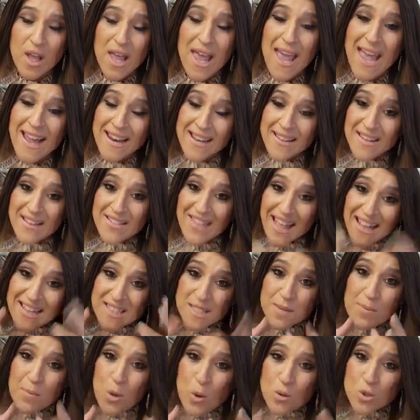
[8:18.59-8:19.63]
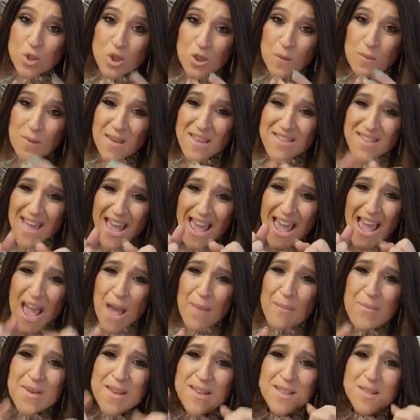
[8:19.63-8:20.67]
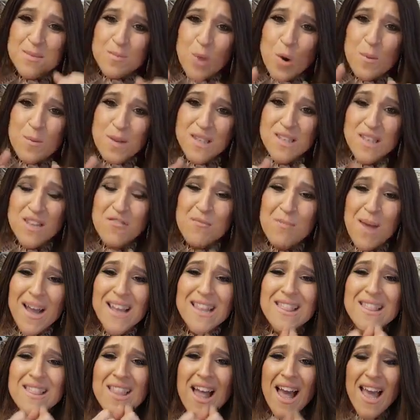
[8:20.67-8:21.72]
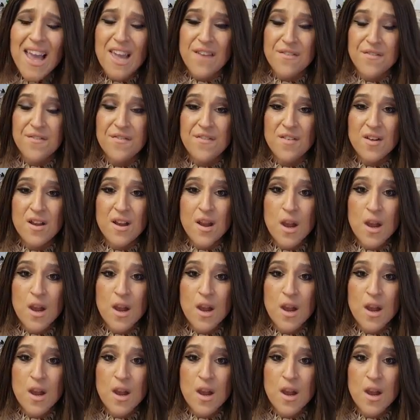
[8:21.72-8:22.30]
and that's supposed to be the happiest moment of my life,